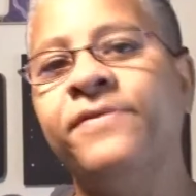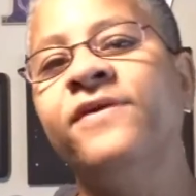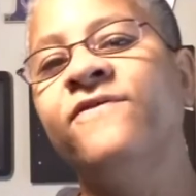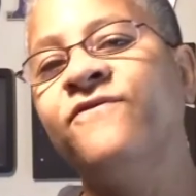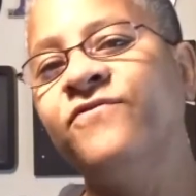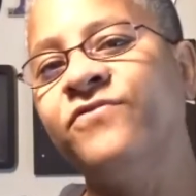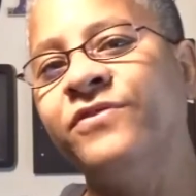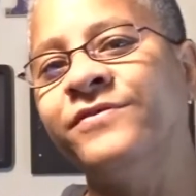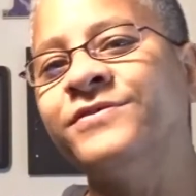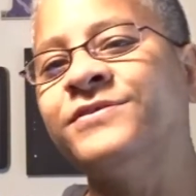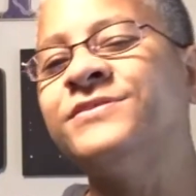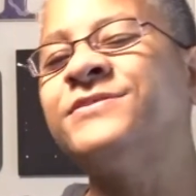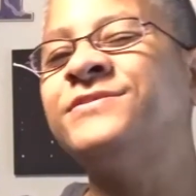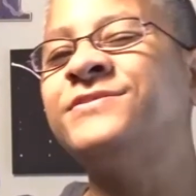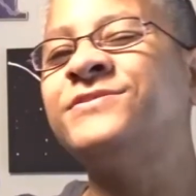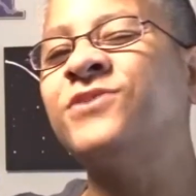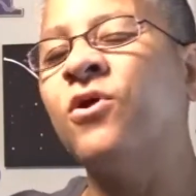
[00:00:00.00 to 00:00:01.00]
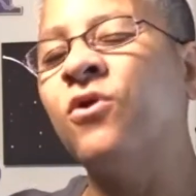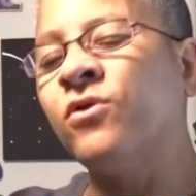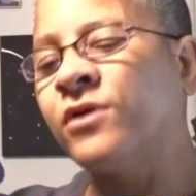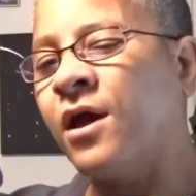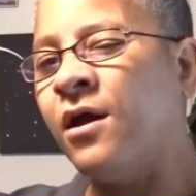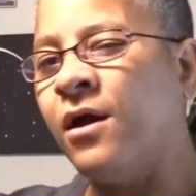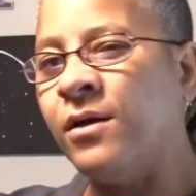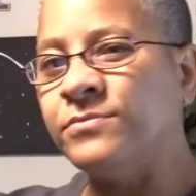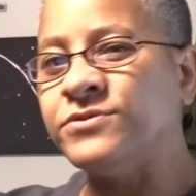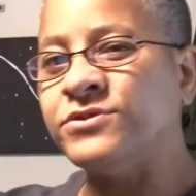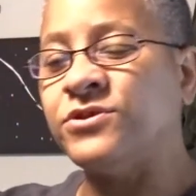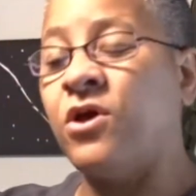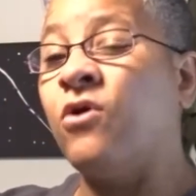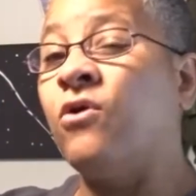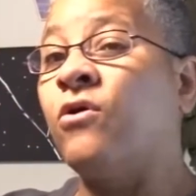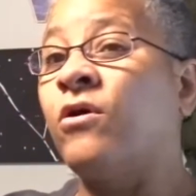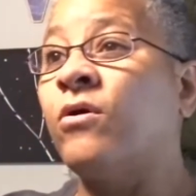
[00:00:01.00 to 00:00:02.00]
if the sold comps
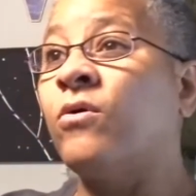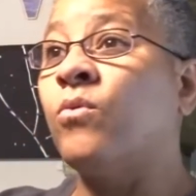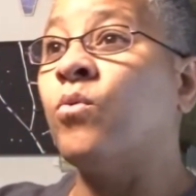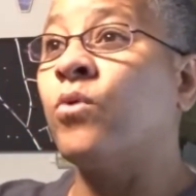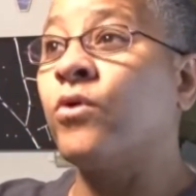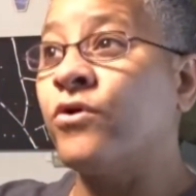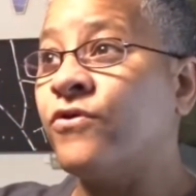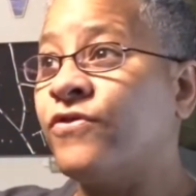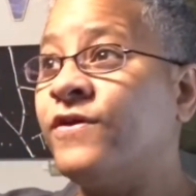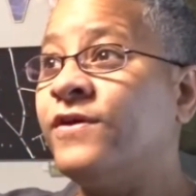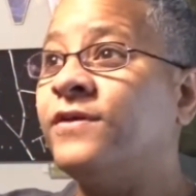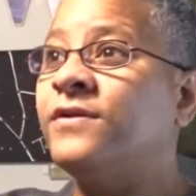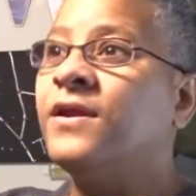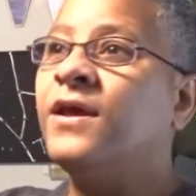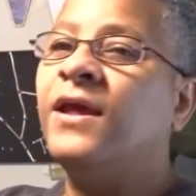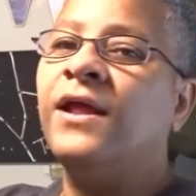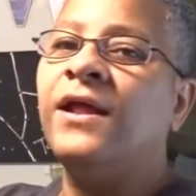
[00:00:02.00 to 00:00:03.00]
are worth it.